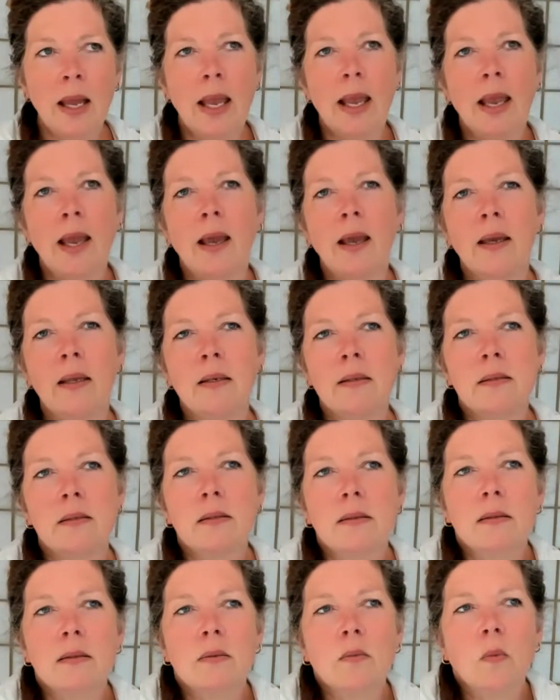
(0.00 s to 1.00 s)
And
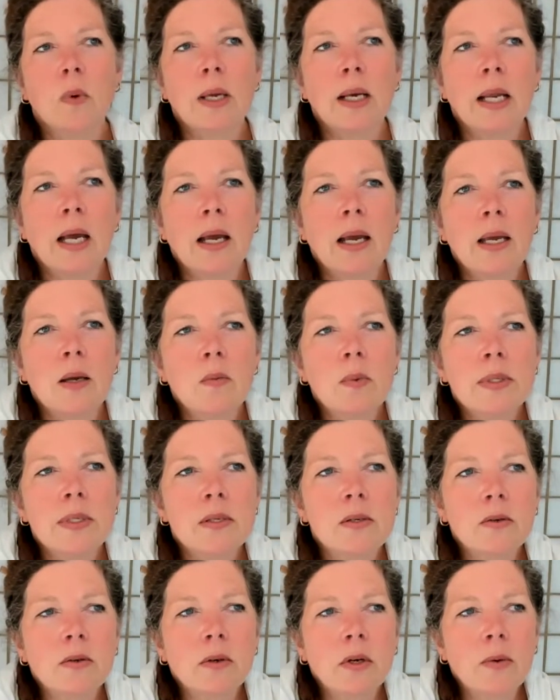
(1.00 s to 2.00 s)
when I
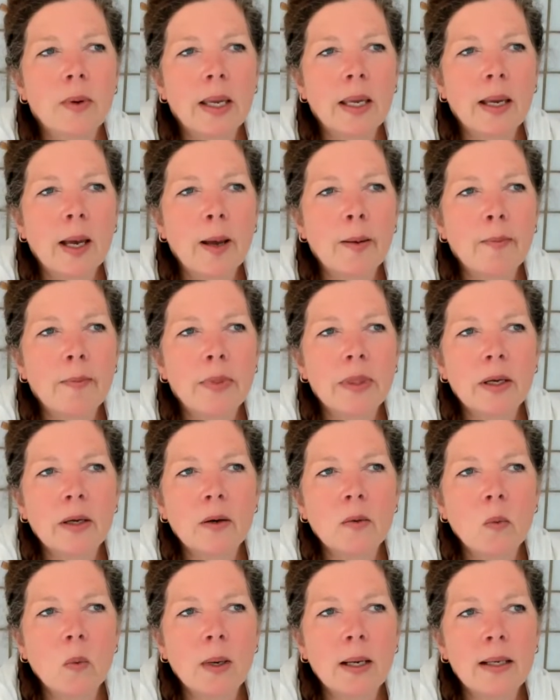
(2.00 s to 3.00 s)
was growing up,
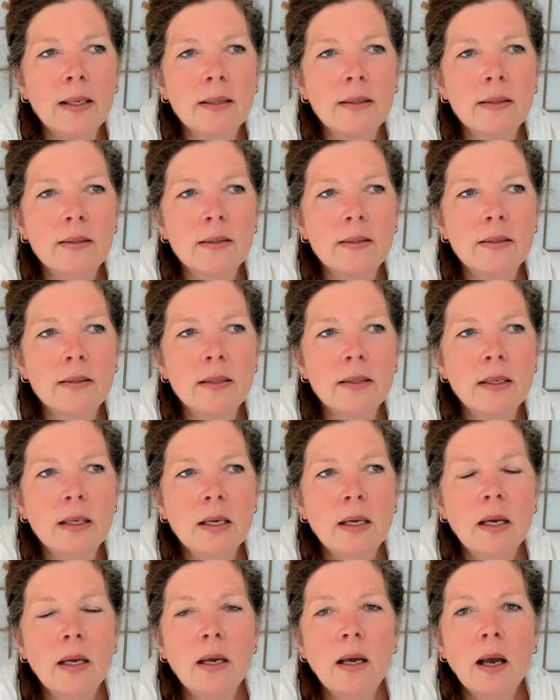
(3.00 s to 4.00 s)
there was
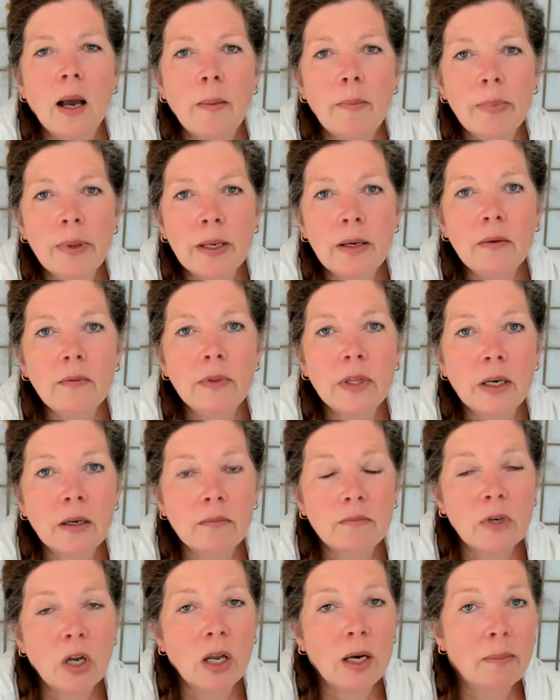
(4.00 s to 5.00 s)
a
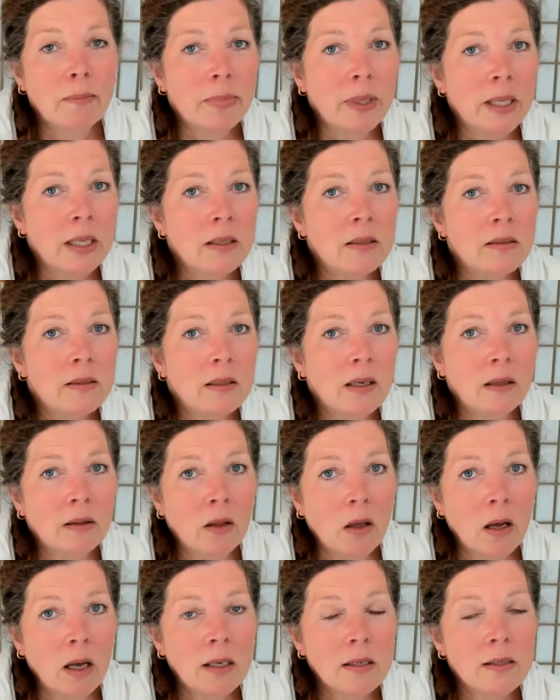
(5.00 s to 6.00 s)

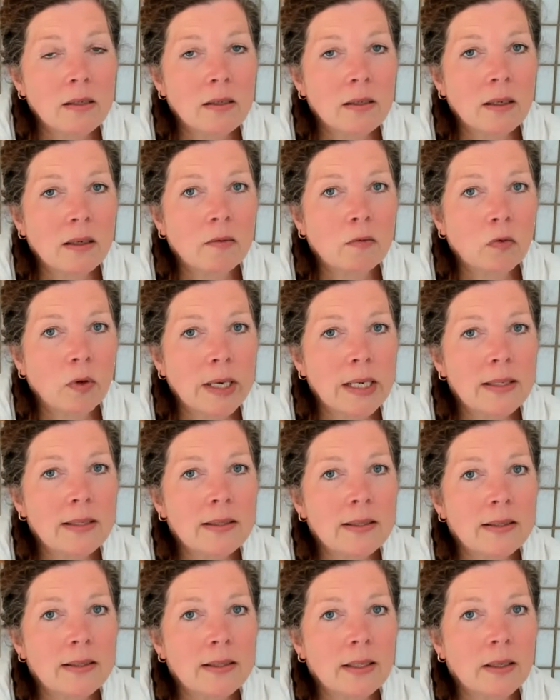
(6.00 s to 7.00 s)
lot of
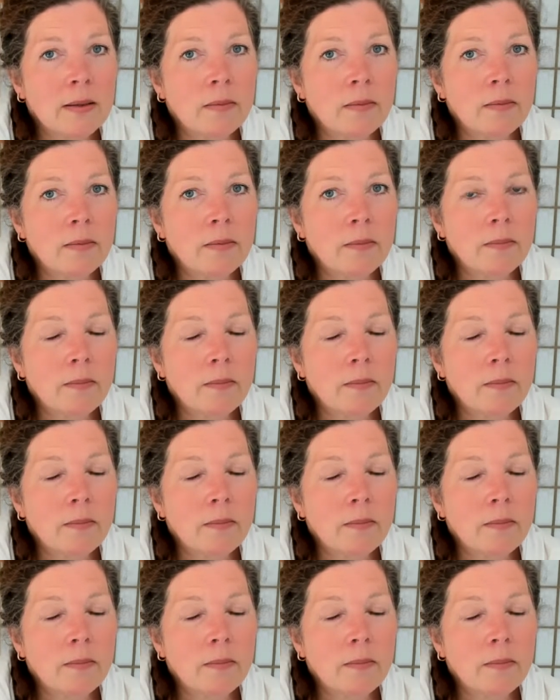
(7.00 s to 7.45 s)
racism